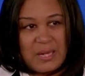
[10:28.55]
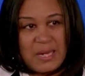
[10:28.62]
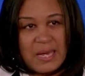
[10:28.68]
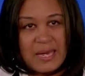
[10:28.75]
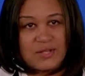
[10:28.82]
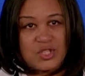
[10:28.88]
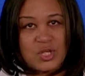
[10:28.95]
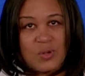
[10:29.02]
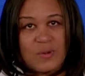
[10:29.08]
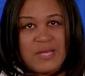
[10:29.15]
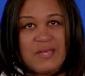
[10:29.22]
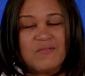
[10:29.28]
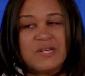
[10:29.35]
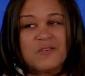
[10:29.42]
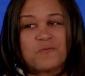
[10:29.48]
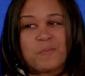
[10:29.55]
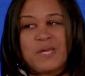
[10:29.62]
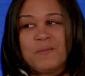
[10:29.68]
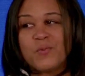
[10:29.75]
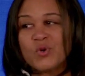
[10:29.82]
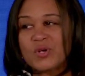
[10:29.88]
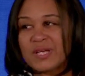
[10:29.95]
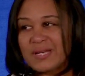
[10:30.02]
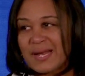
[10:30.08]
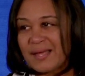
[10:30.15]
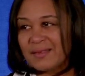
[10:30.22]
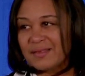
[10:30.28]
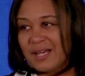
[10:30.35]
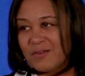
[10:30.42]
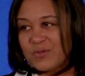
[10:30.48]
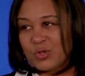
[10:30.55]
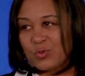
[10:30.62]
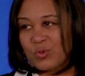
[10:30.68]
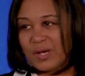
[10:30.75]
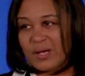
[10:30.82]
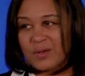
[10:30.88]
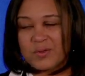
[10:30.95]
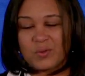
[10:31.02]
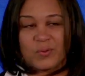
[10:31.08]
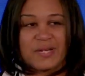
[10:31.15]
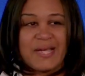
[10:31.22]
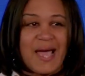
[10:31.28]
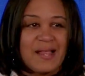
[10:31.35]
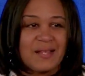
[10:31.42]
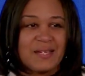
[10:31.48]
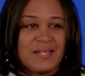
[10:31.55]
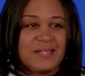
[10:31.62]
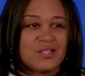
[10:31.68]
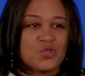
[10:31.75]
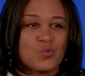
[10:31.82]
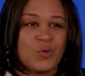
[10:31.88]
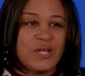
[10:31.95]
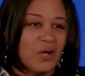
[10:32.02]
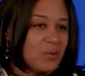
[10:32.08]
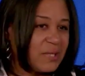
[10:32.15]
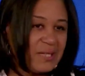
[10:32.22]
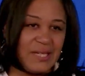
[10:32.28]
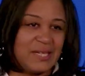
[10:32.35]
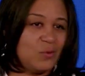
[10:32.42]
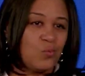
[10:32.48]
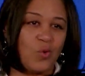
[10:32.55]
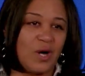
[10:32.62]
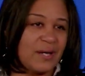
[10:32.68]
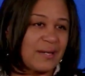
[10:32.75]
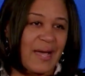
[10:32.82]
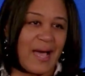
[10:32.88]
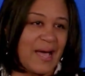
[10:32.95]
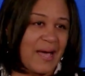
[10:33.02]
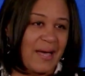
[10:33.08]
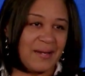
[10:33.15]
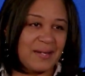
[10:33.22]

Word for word: And so, even if people cannot love you well, the reality is we only need one God.